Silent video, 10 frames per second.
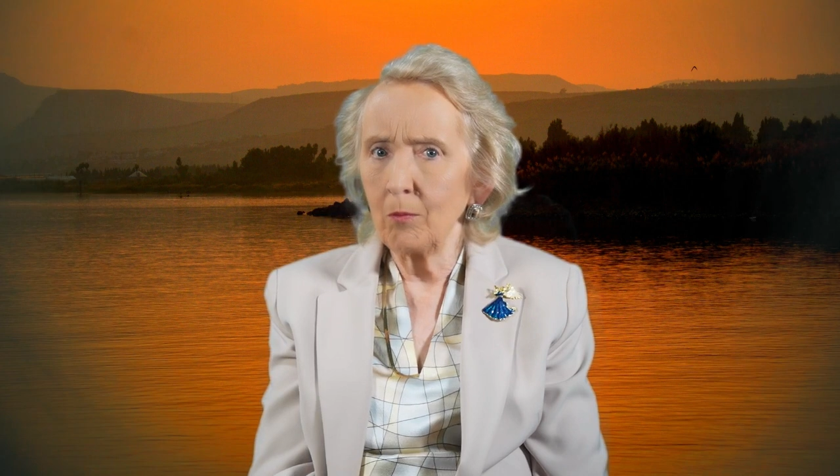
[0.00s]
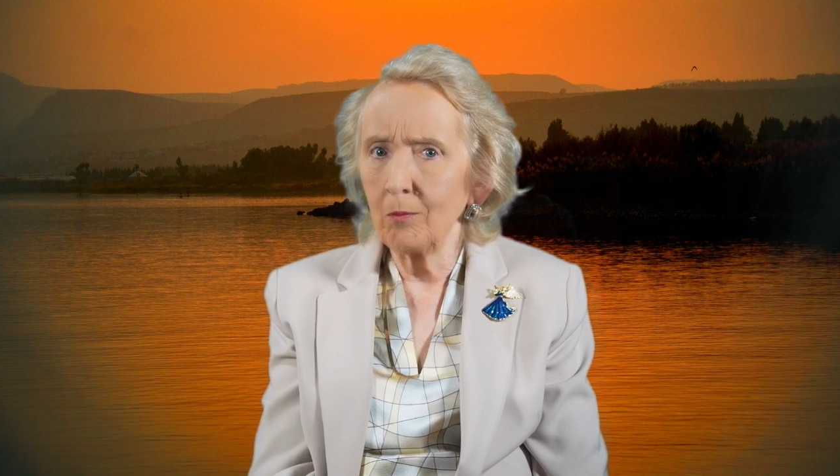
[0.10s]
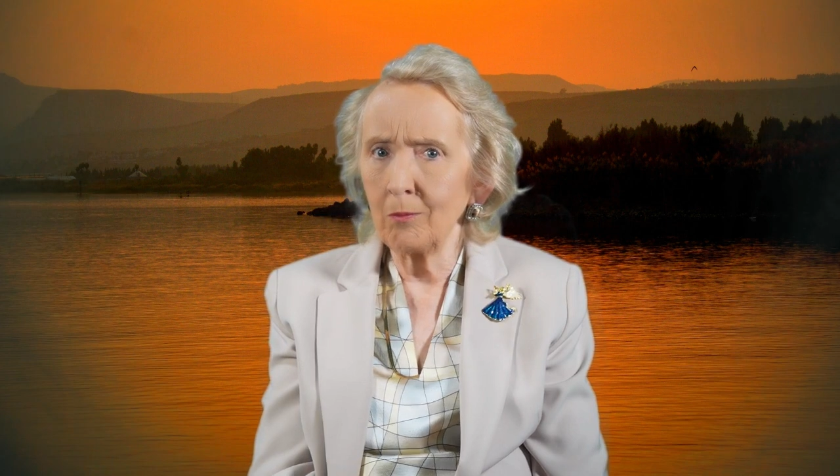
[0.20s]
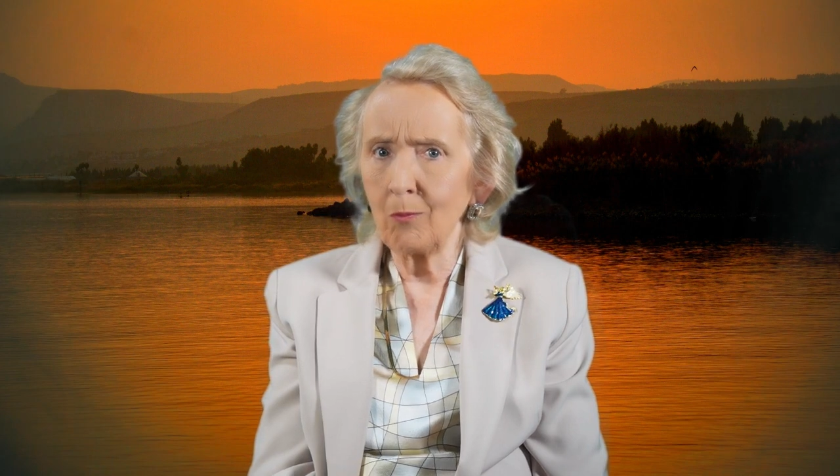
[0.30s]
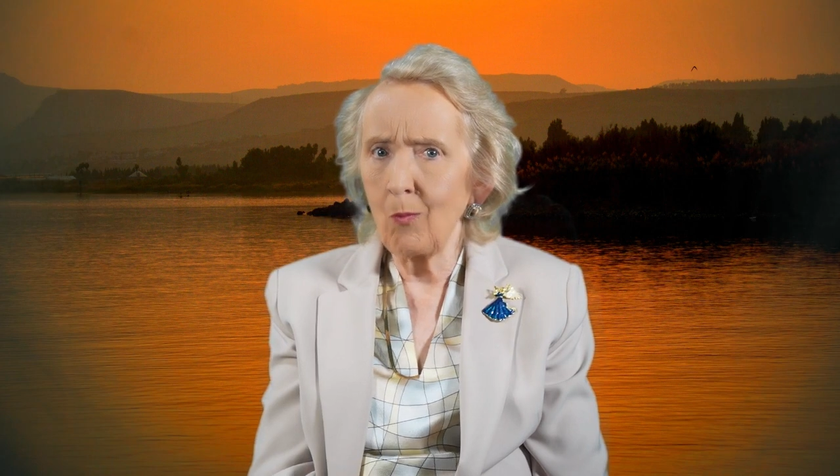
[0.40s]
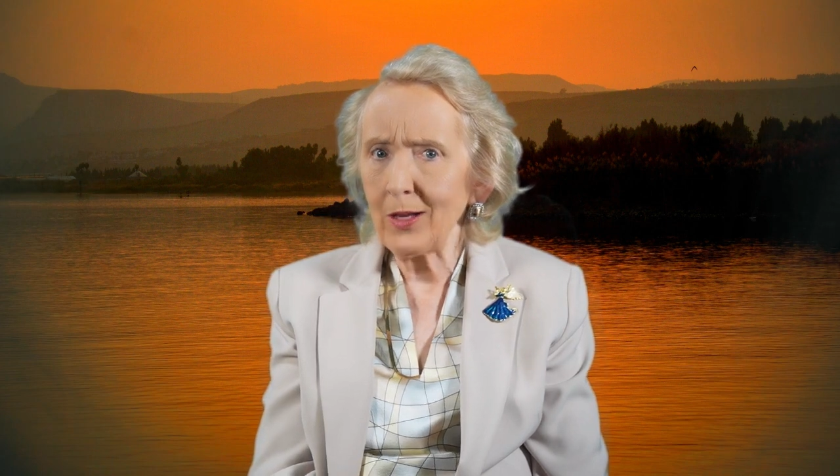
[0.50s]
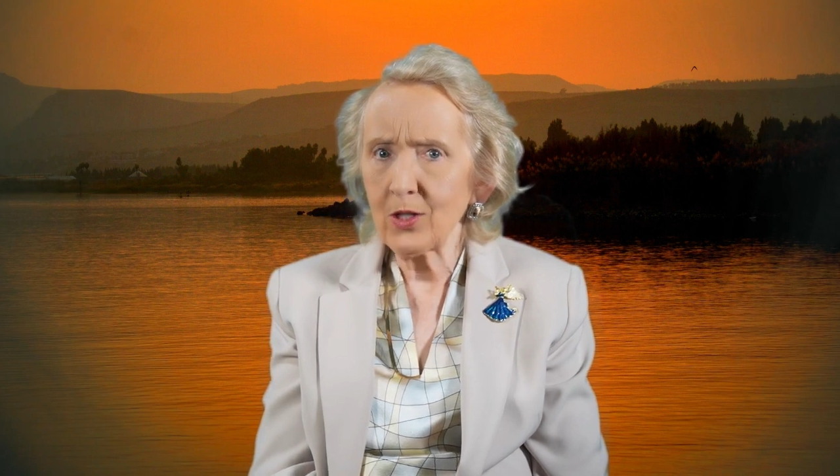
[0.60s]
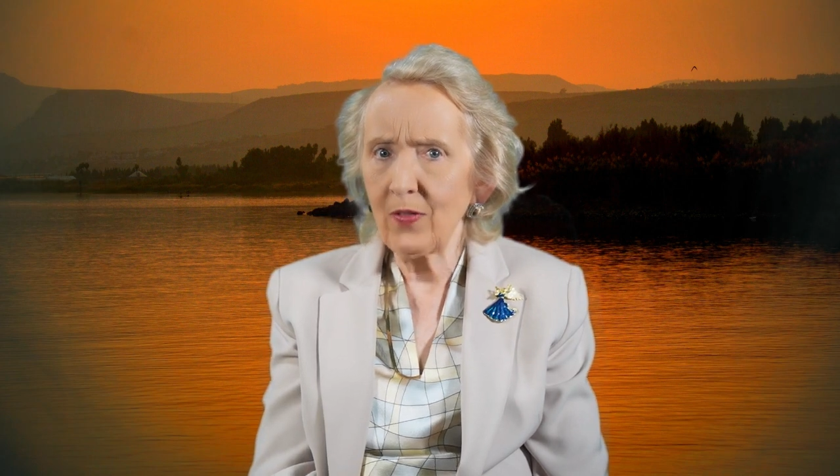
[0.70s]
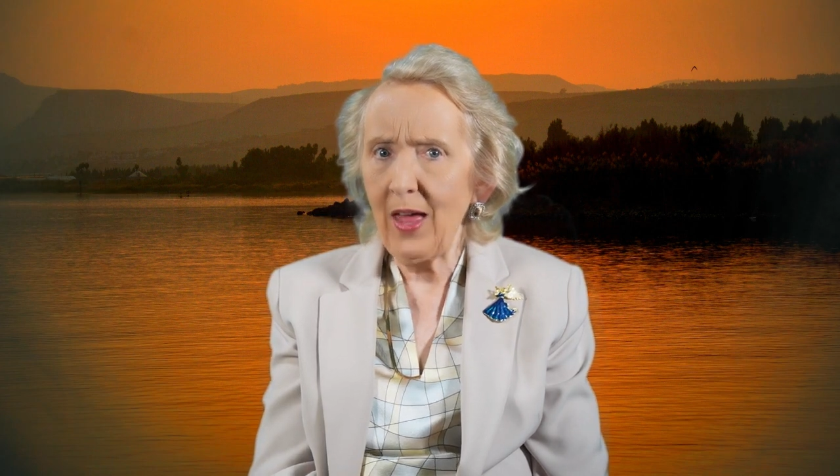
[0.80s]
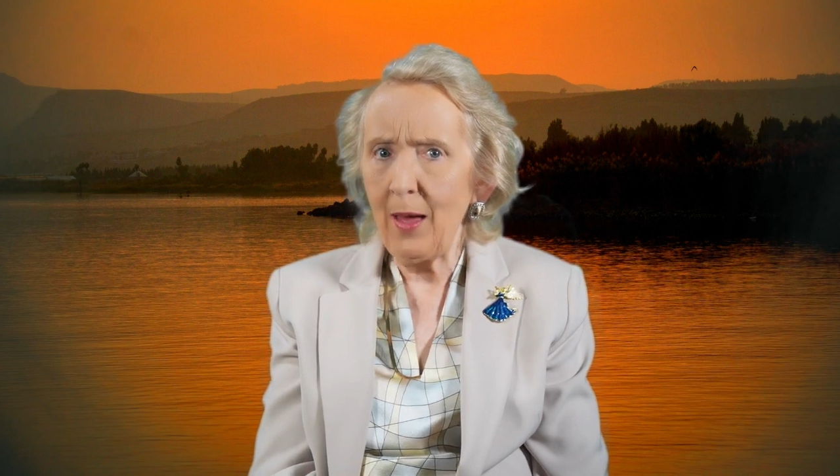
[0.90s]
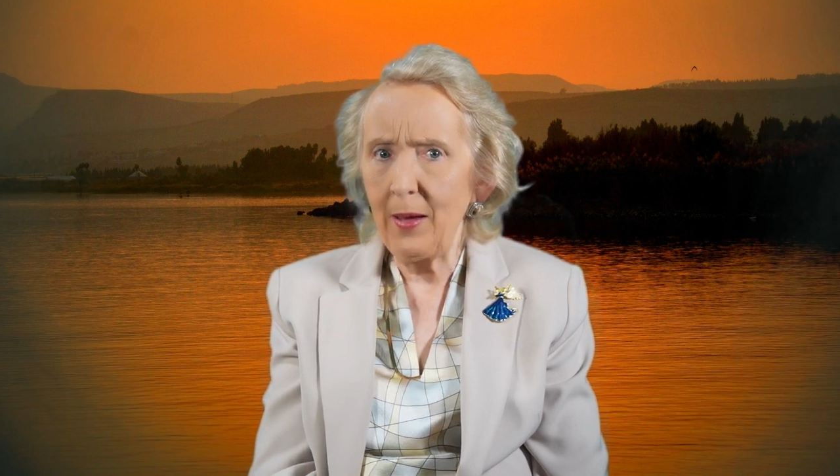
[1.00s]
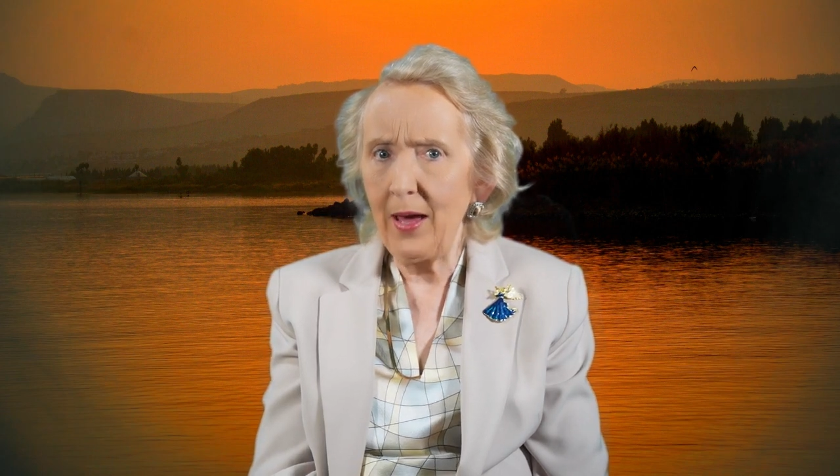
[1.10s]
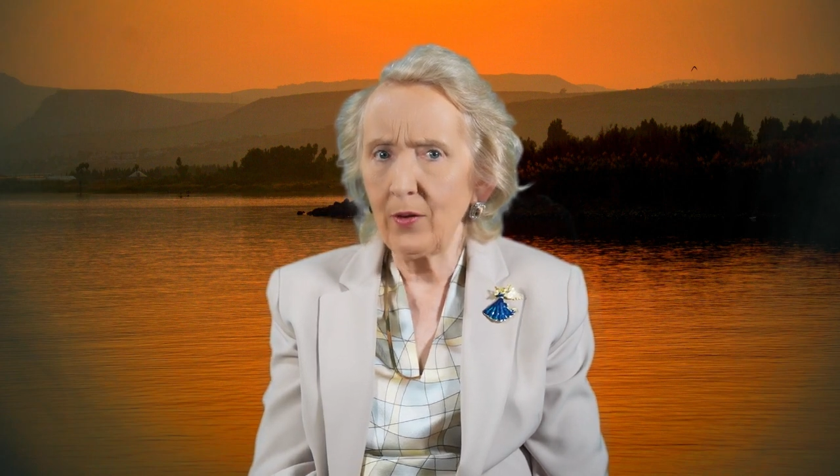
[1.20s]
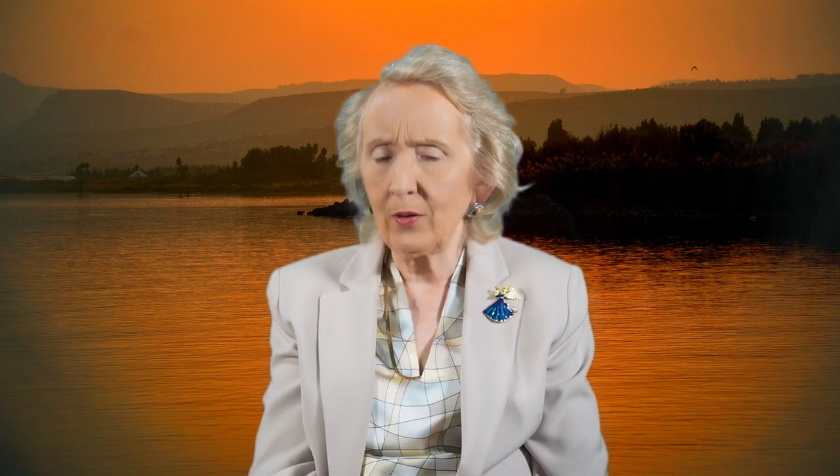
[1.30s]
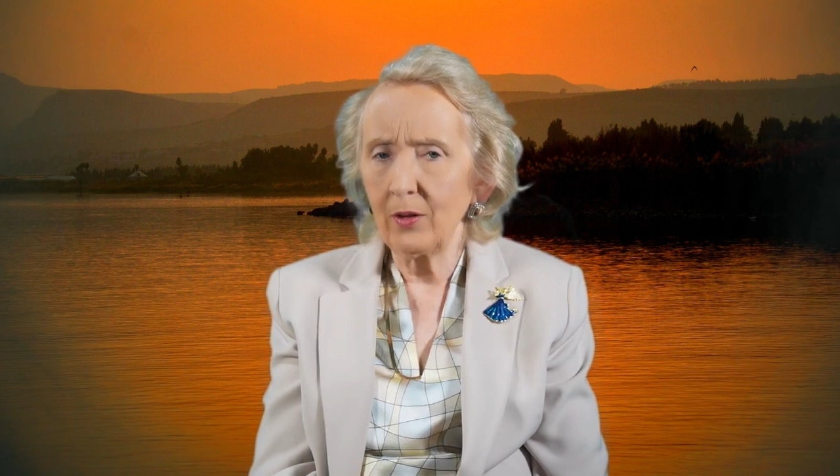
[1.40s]
Why should that
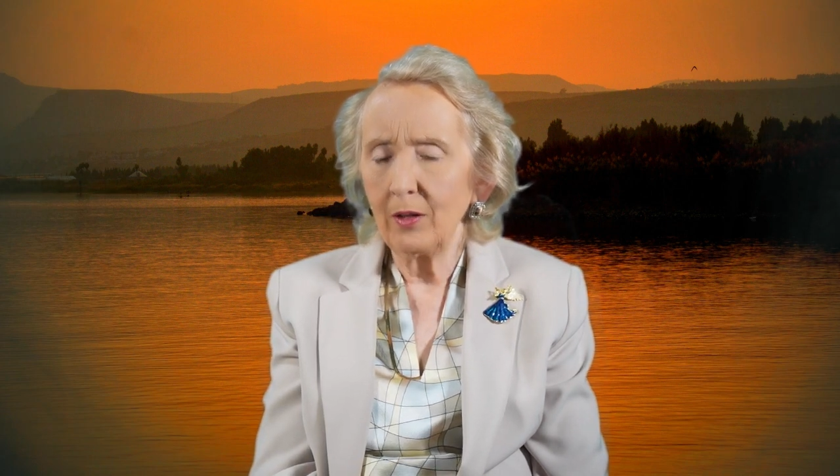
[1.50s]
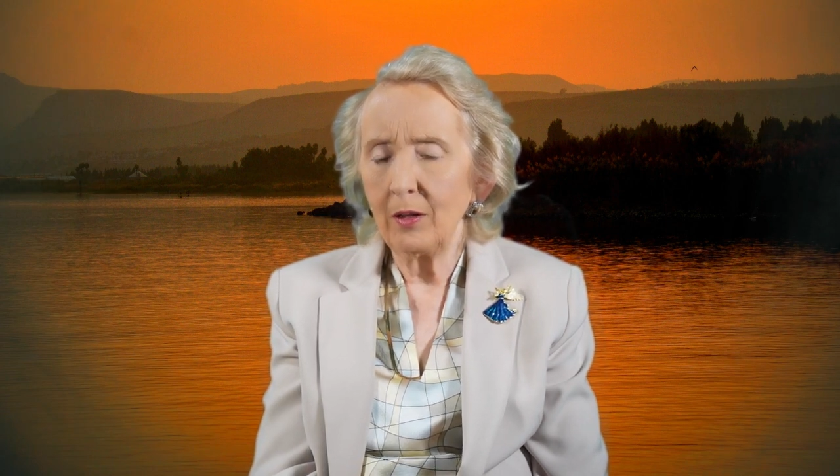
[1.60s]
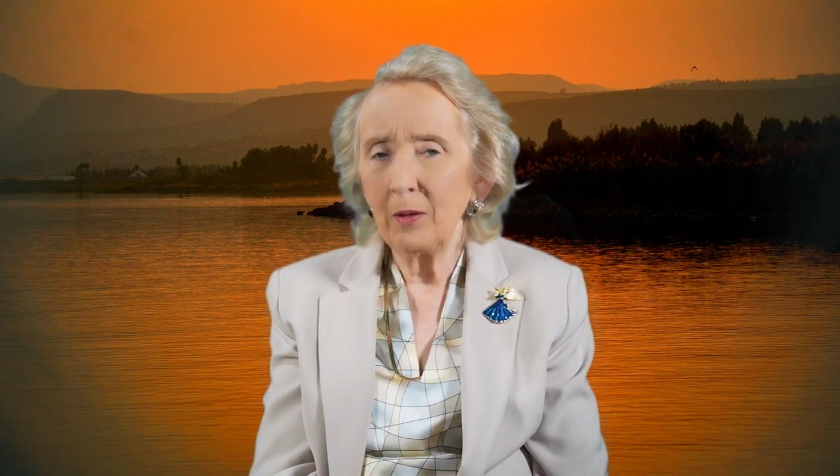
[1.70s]
matter?